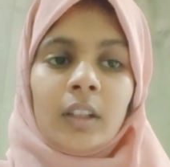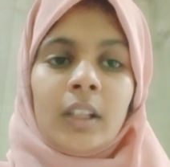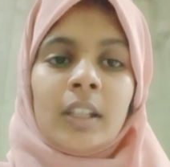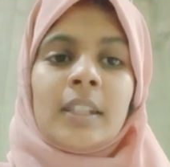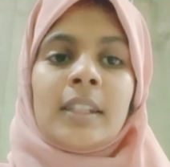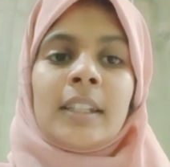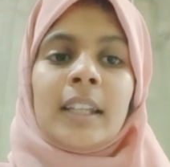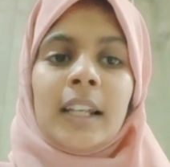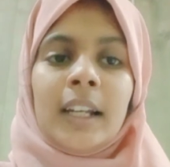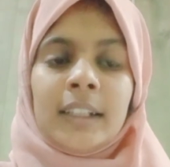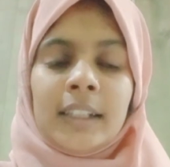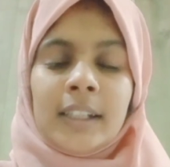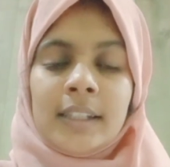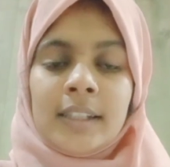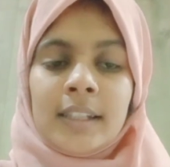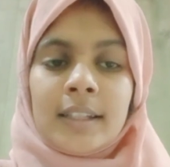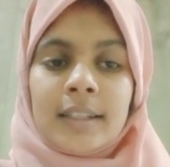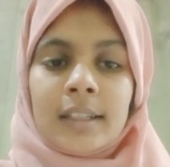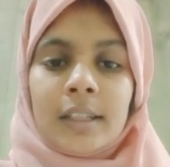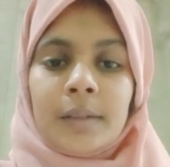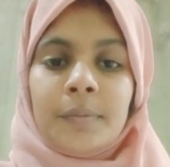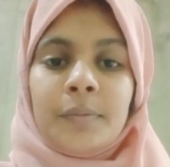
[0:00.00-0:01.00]
The skeleton
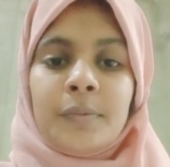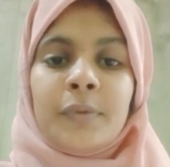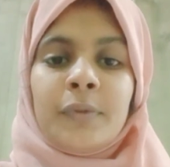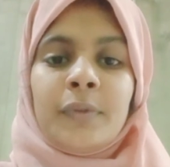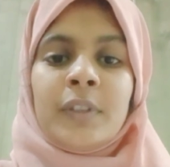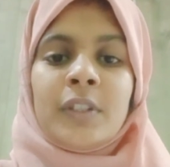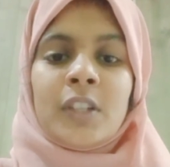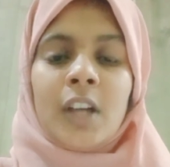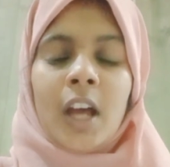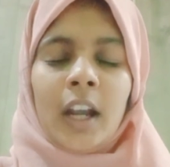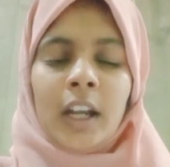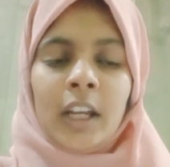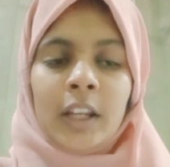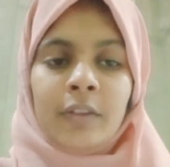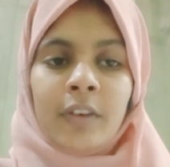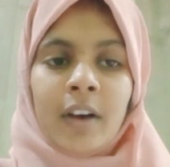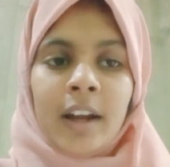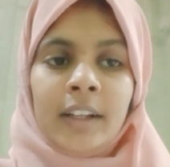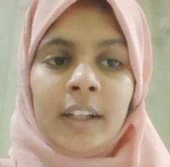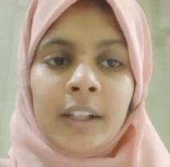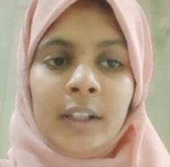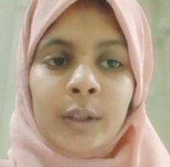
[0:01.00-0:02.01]
systems, which are
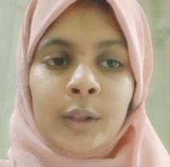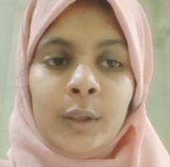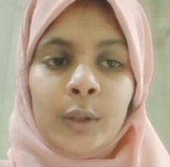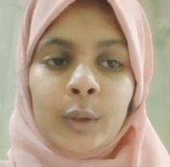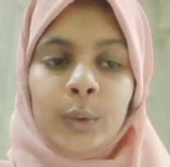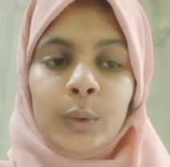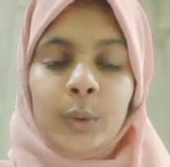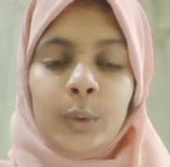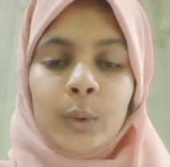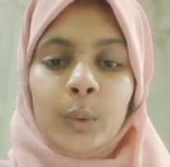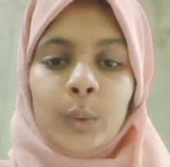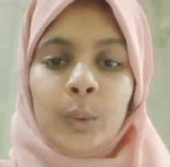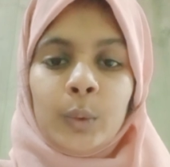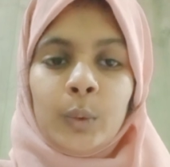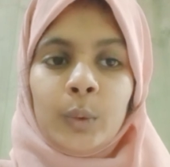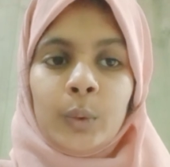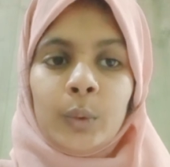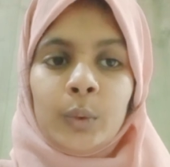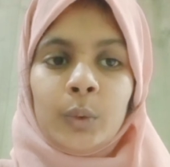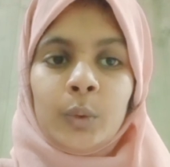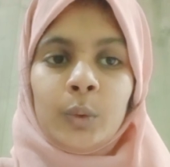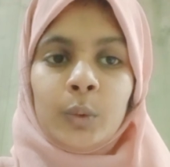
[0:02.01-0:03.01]
divided
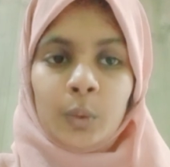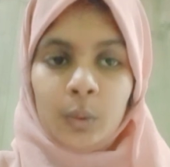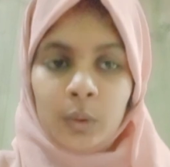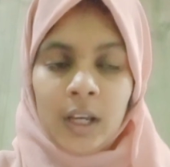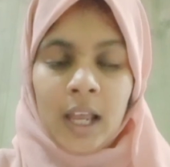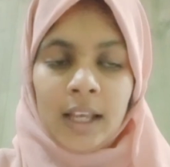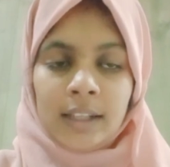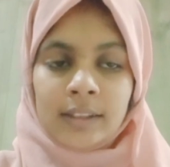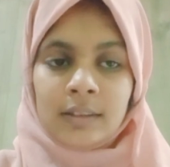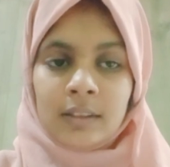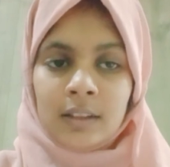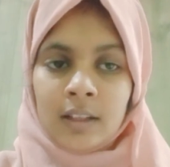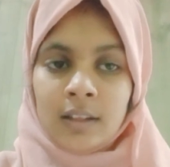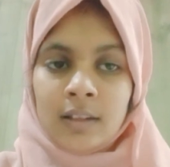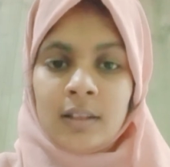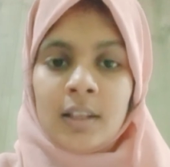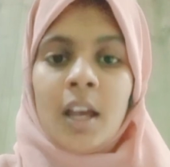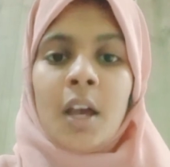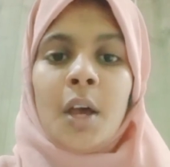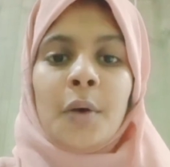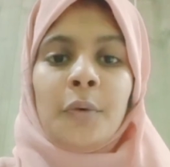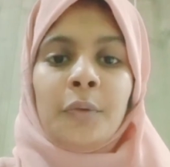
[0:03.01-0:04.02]
into two
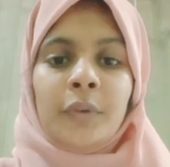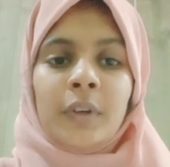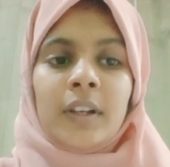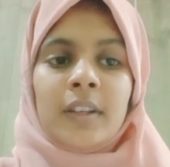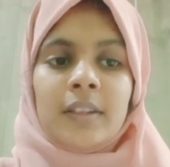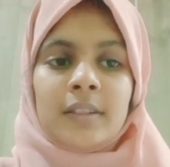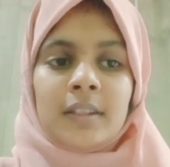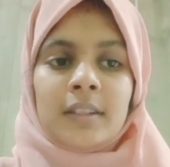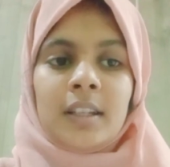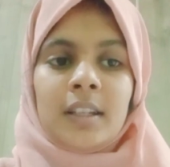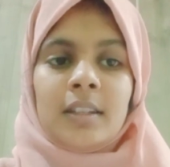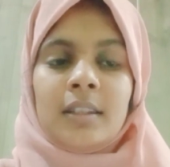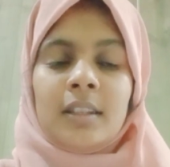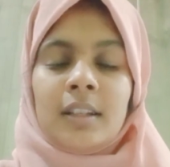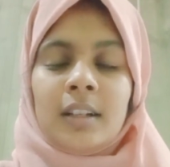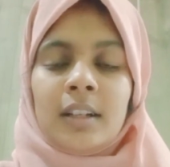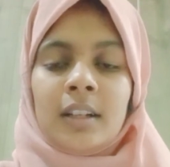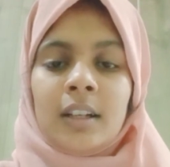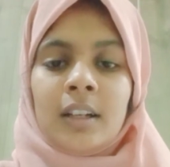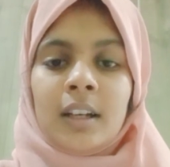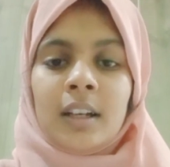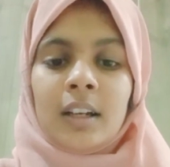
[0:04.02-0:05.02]
classes: first is
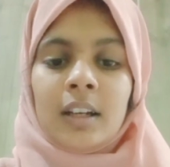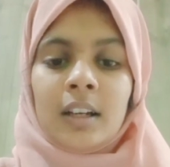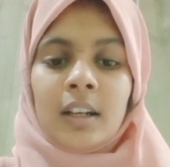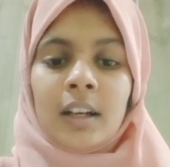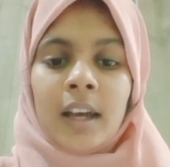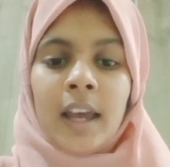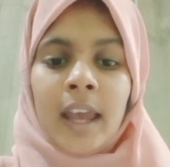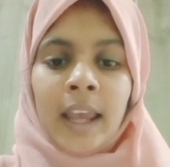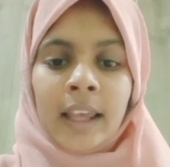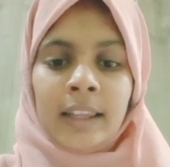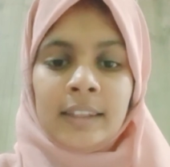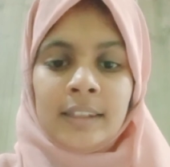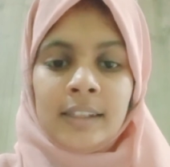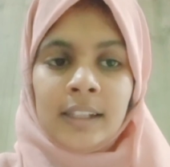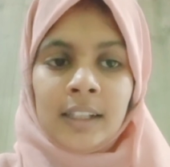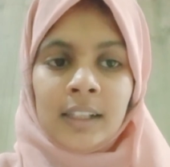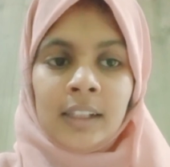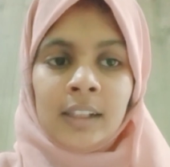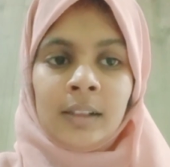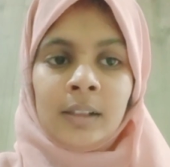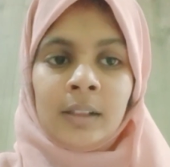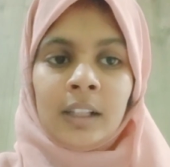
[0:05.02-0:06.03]
the
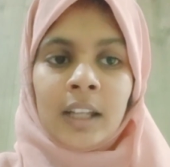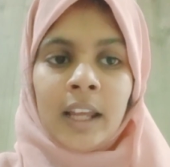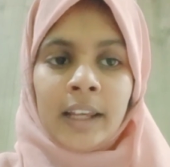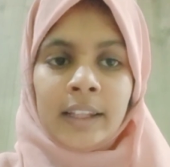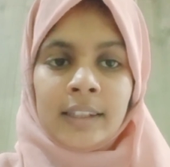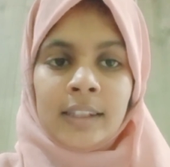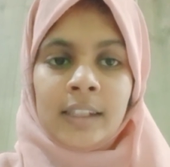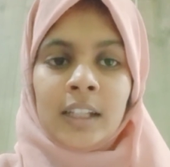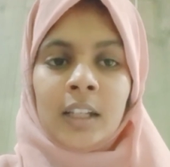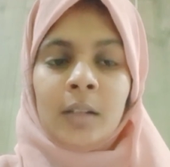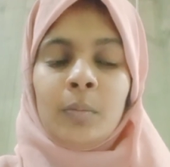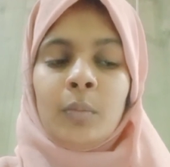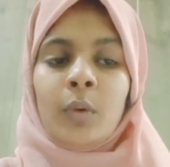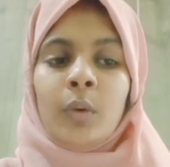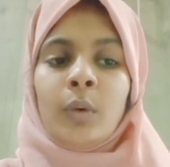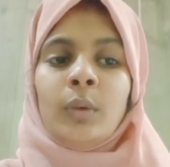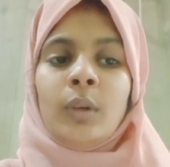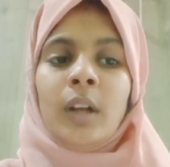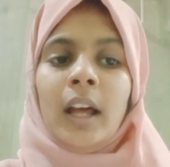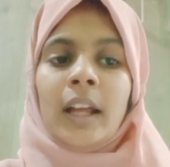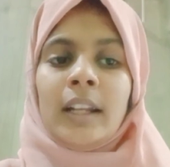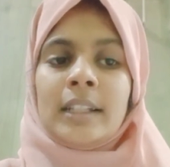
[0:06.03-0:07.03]
axial
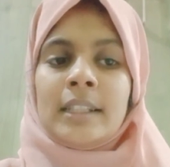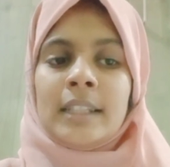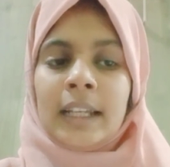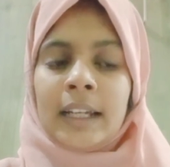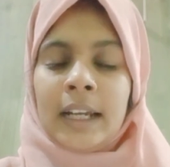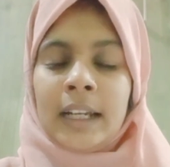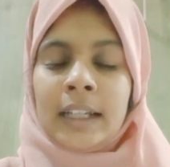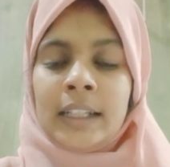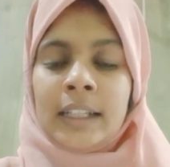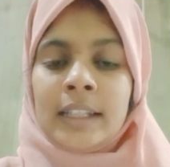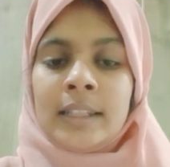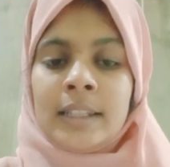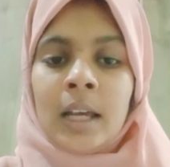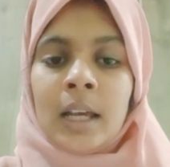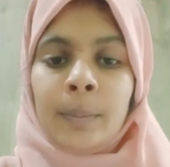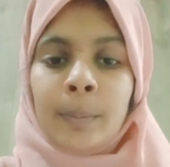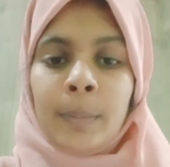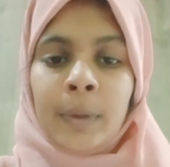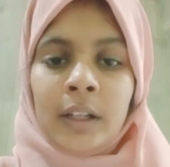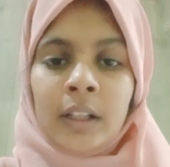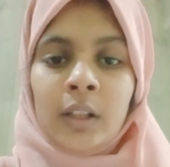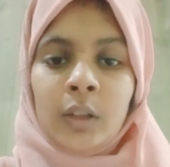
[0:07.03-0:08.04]
bone, and second is the
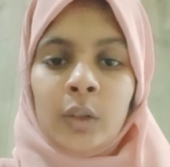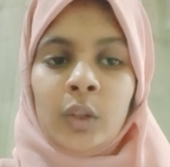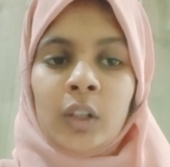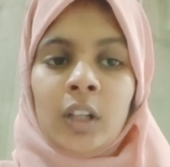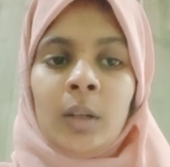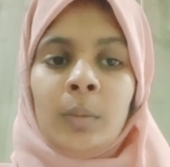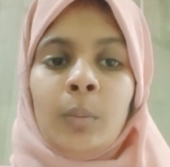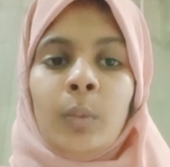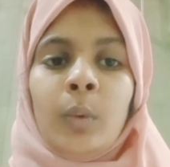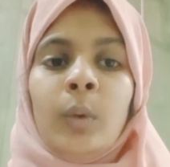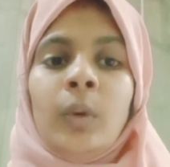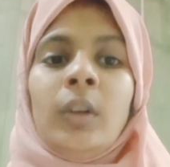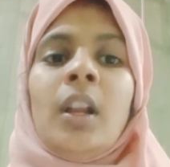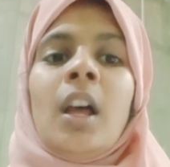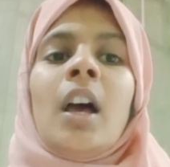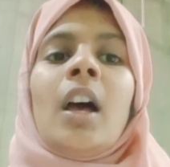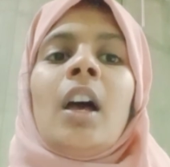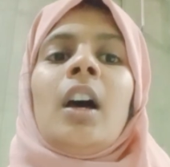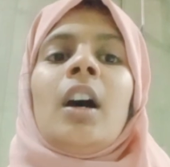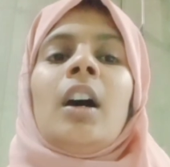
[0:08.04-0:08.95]
appendicular bone.